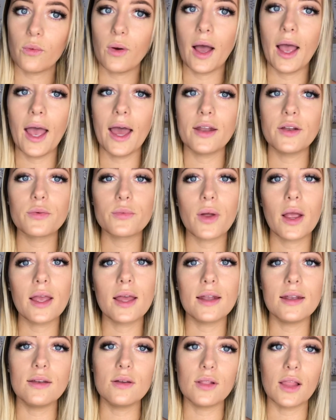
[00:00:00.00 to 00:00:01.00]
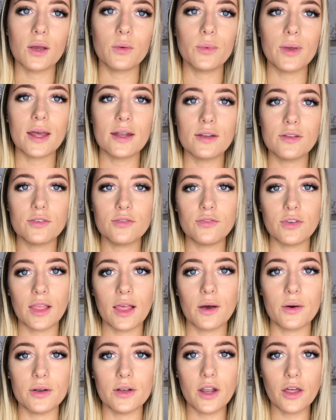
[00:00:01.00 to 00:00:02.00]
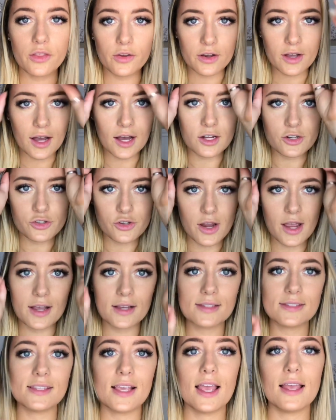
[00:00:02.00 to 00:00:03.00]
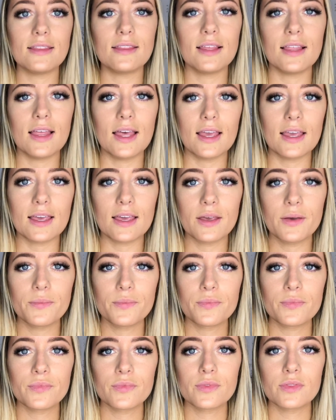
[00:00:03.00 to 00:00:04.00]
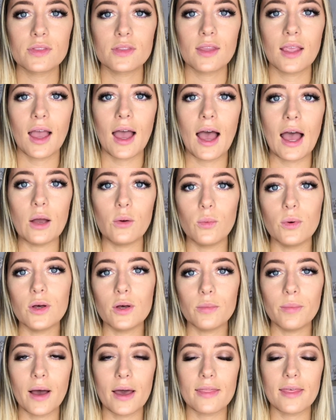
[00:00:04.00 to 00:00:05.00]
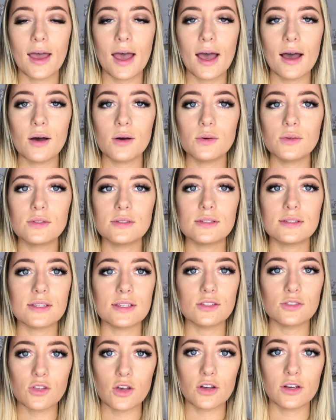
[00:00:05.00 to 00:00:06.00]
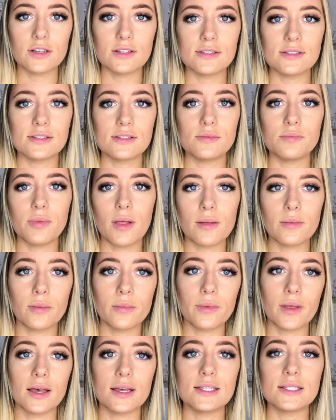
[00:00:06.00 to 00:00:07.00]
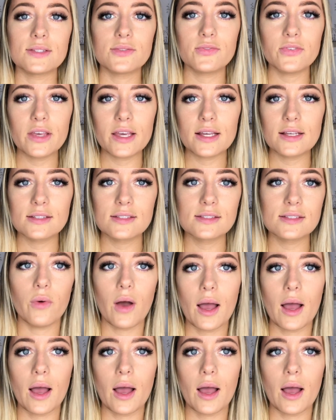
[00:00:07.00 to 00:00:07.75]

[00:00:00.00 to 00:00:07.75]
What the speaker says: I had to write, and like we had to fill out another contract saying that like I will buy the house as long as blah blah blah is fixed.